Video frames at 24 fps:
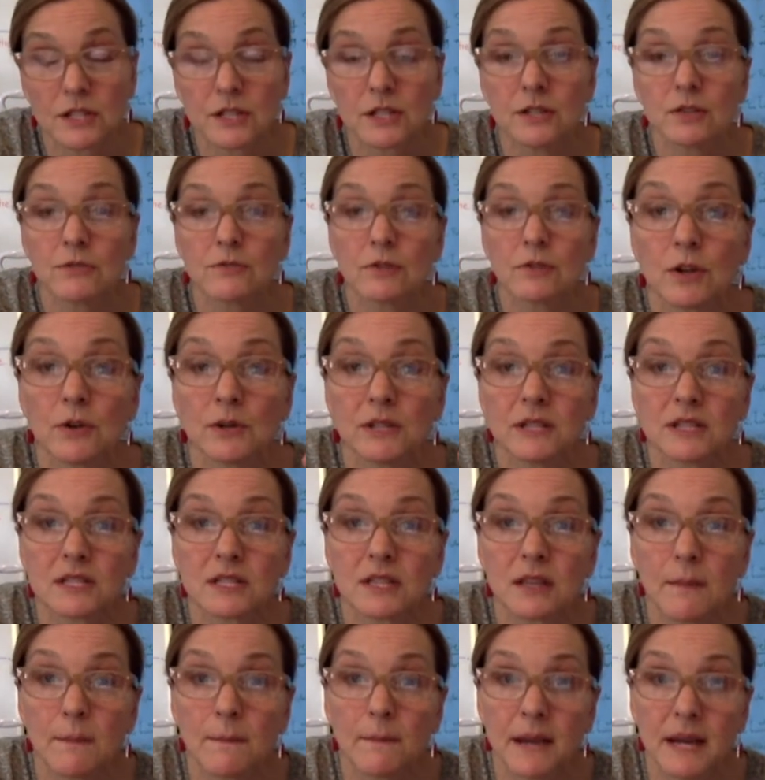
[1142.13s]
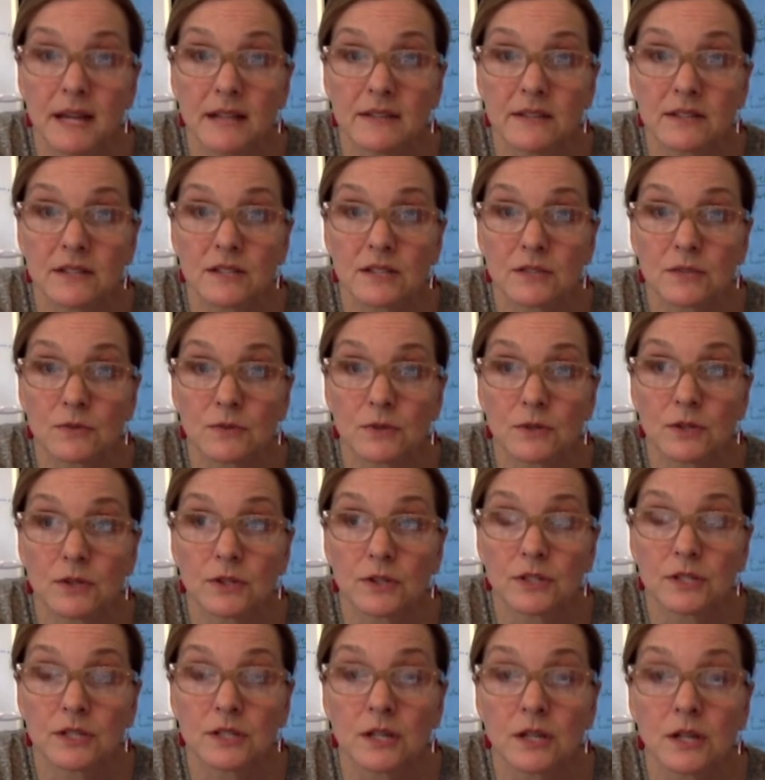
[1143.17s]
You it's the button
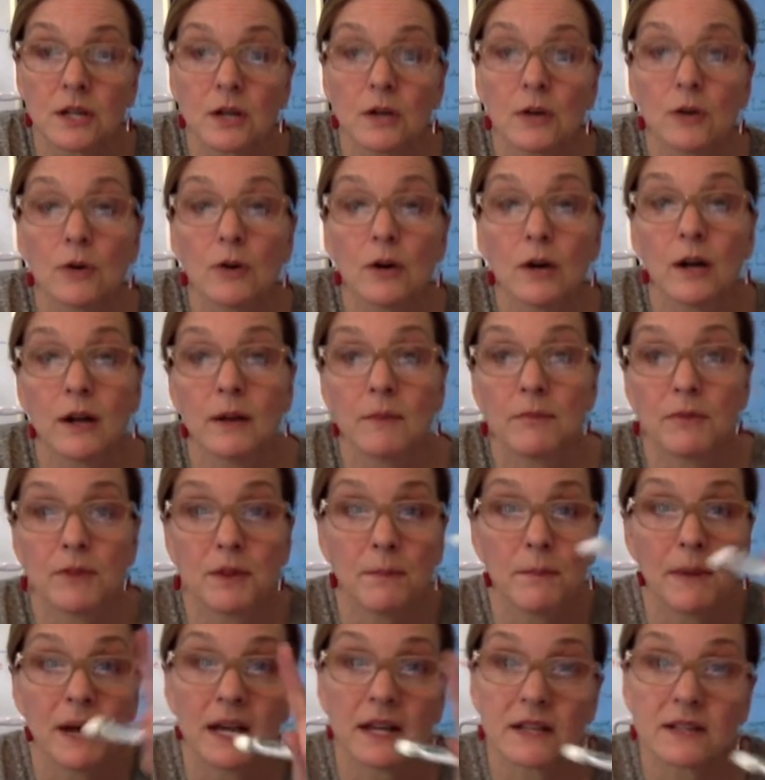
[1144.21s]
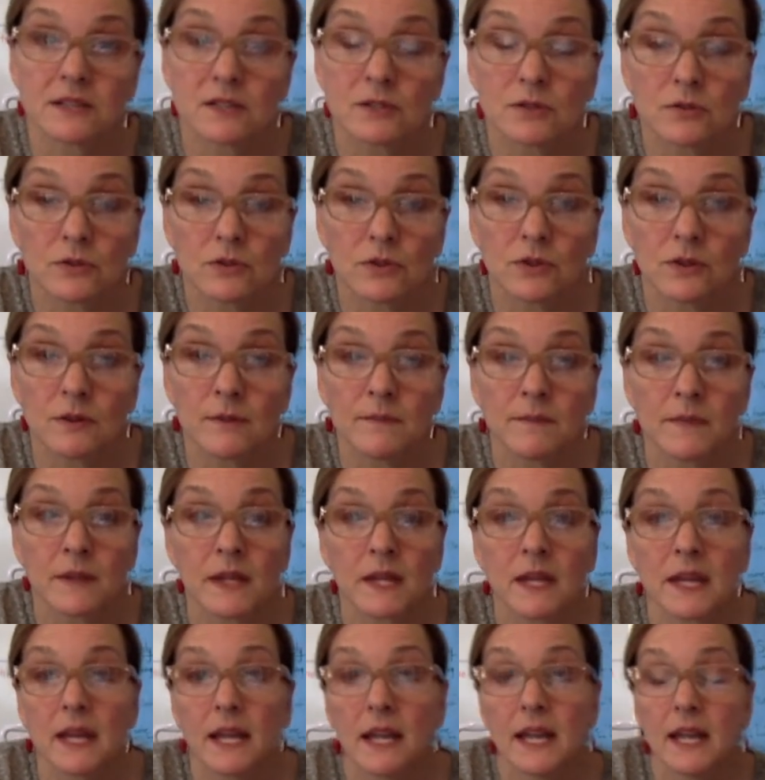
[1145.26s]
sort, the puzzle,
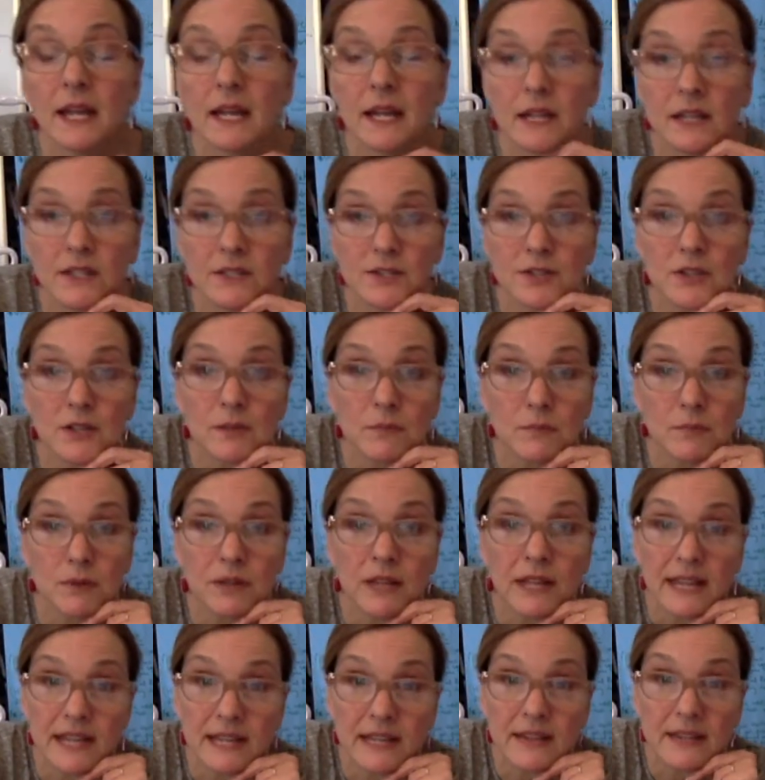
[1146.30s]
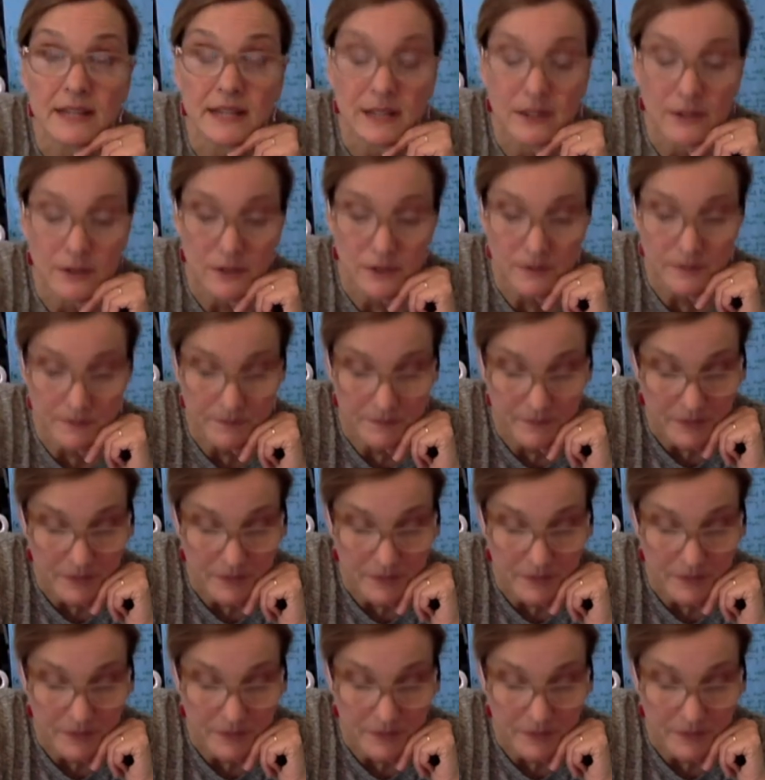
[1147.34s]
and you can play in there.